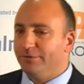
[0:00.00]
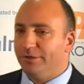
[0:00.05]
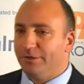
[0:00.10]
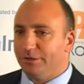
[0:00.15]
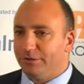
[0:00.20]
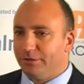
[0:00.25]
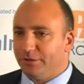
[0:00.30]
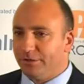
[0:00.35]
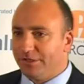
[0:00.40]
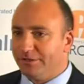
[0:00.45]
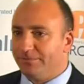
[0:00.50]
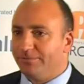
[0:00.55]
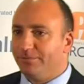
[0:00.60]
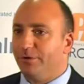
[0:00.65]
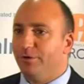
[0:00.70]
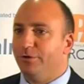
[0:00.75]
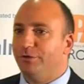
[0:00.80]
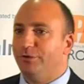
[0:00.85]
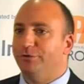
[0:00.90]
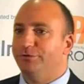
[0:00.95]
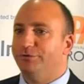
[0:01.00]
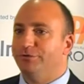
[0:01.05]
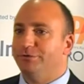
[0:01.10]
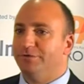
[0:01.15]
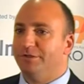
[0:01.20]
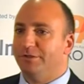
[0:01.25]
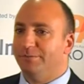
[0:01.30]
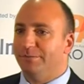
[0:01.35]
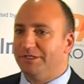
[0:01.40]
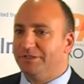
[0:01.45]
very clean for our
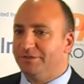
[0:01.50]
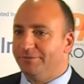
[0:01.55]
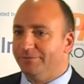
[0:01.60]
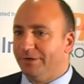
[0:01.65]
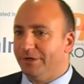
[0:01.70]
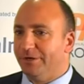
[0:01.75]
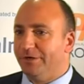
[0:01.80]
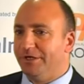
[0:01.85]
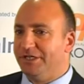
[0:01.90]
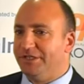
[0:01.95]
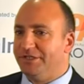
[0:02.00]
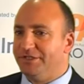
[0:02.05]
users, that makes it very